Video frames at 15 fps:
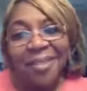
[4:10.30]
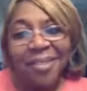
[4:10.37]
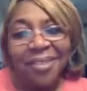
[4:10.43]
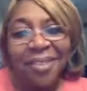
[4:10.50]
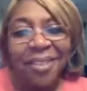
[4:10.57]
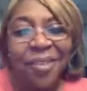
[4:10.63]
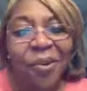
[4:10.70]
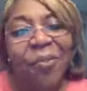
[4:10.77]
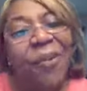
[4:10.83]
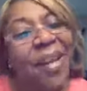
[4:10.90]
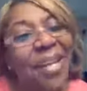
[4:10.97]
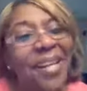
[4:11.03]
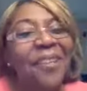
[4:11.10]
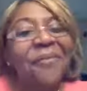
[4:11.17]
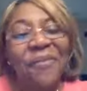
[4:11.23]
you know,
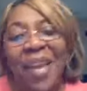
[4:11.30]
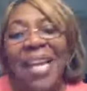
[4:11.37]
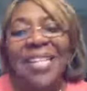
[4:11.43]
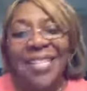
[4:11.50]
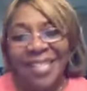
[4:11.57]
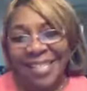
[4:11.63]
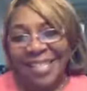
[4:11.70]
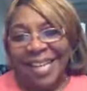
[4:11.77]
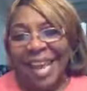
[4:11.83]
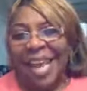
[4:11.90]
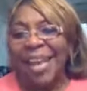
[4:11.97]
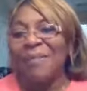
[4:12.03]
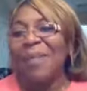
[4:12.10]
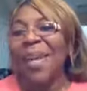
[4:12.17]
ready to face the day.